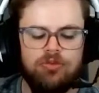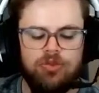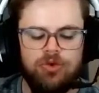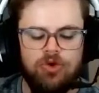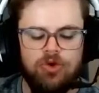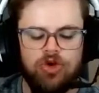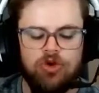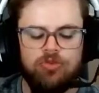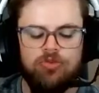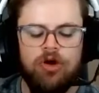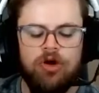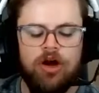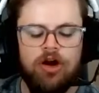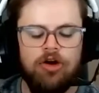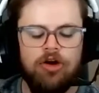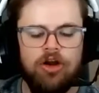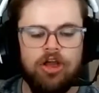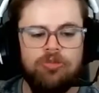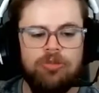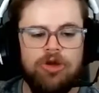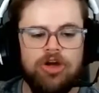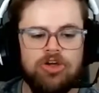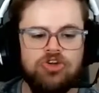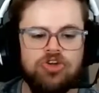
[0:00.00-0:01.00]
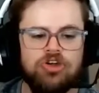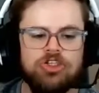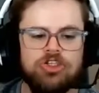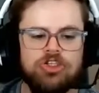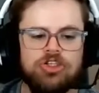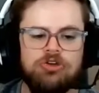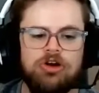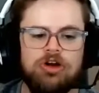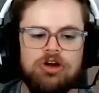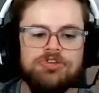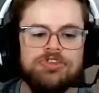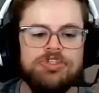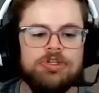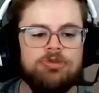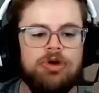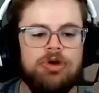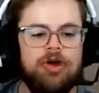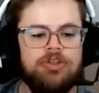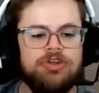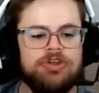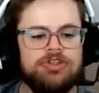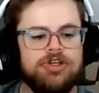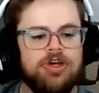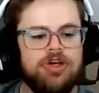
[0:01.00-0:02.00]
good monitoring and metrics around some of how
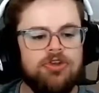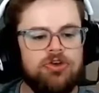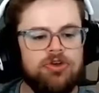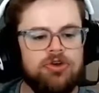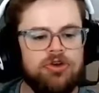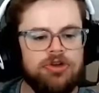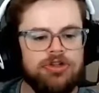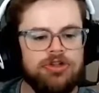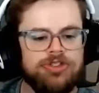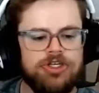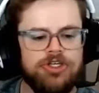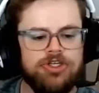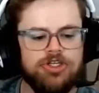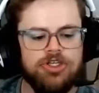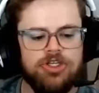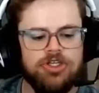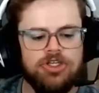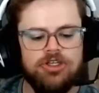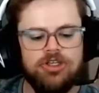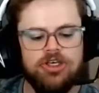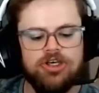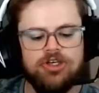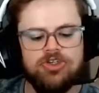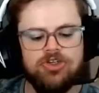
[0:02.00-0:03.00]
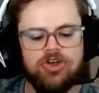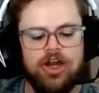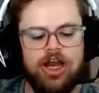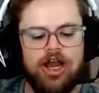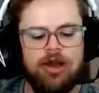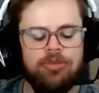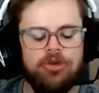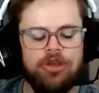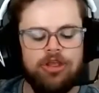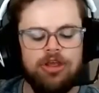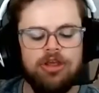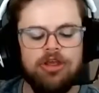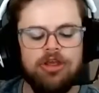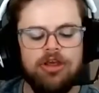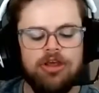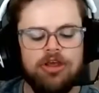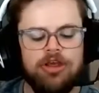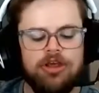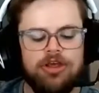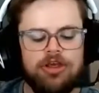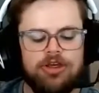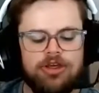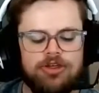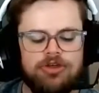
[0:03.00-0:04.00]
these other utilization things are happening
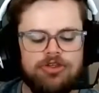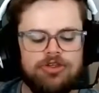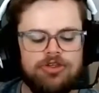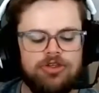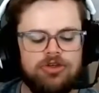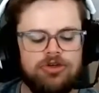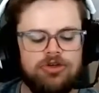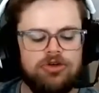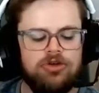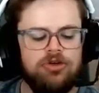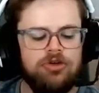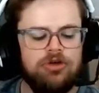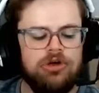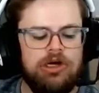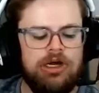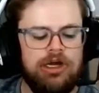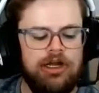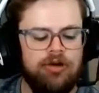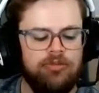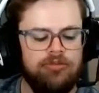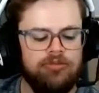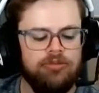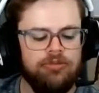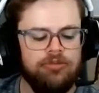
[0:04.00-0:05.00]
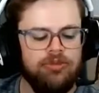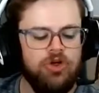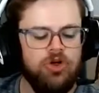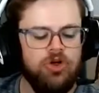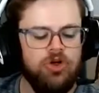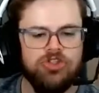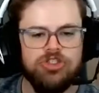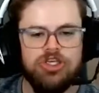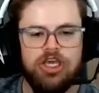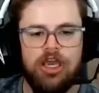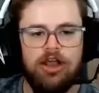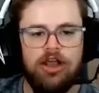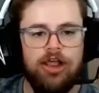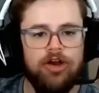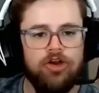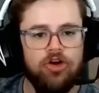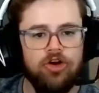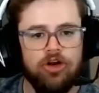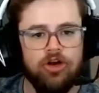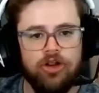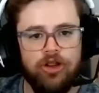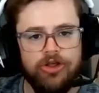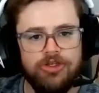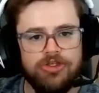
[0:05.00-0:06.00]
to scale out
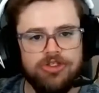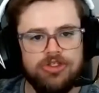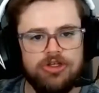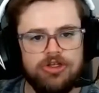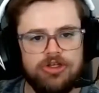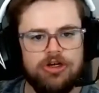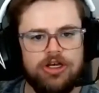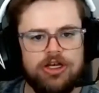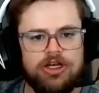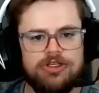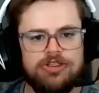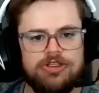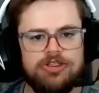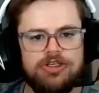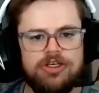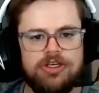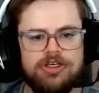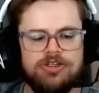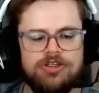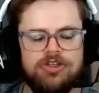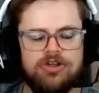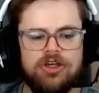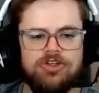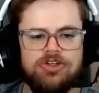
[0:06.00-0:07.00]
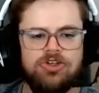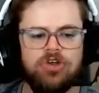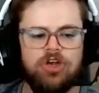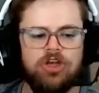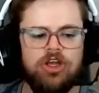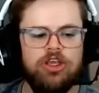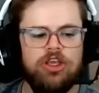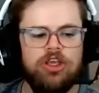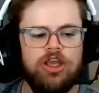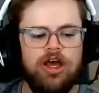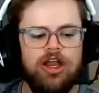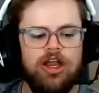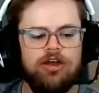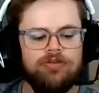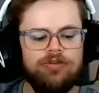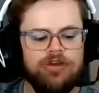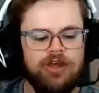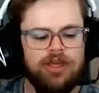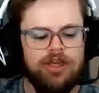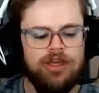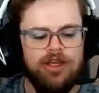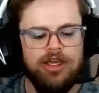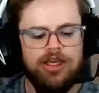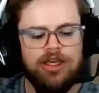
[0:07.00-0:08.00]
your cluster as you kind of
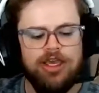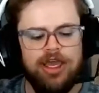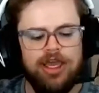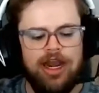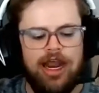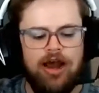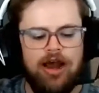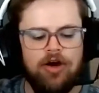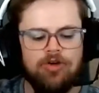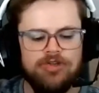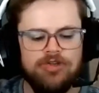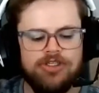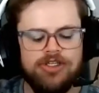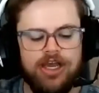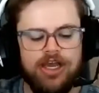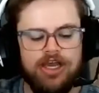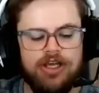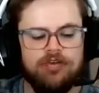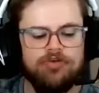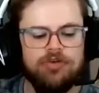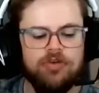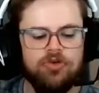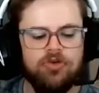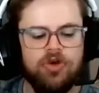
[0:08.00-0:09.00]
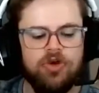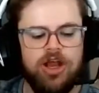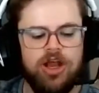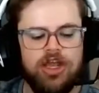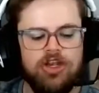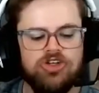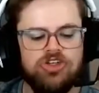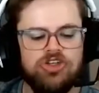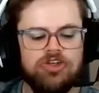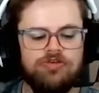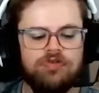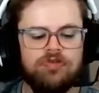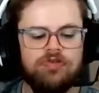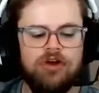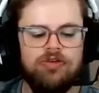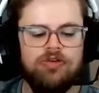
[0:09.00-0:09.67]
get outside of the range of